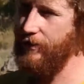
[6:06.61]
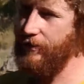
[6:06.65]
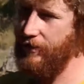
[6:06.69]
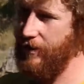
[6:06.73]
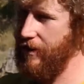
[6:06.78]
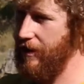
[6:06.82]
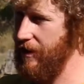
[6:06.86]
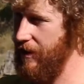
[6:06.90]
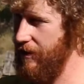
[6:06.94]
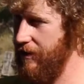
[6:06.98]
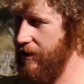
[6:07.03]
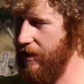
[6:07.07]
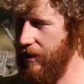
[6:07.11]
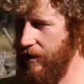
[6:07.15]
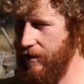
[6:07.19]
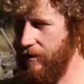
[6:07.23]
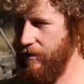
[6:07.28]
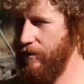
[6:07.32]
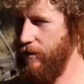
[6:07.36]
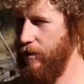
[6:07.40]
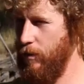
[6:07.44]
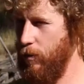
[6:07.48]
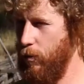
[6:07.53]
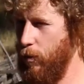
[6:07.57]
You're going to get that
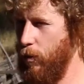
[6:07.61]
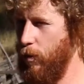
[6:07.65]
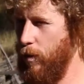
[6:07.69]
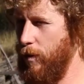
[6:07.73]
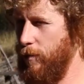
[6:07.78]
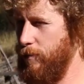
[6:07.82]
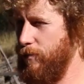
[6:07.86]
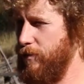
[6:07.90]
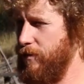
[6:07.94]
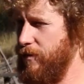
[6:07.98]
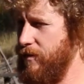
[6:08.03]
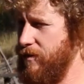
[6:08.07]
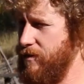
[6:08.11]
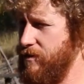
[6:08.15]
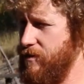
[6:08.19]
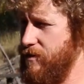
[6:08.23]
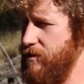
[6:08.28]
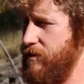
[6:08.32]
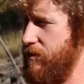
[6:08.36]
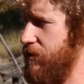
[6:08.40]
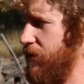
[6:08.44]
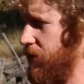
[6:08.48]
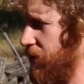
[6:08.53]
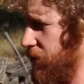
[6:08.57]
warmth in
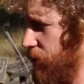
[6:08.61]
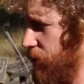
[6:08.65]
this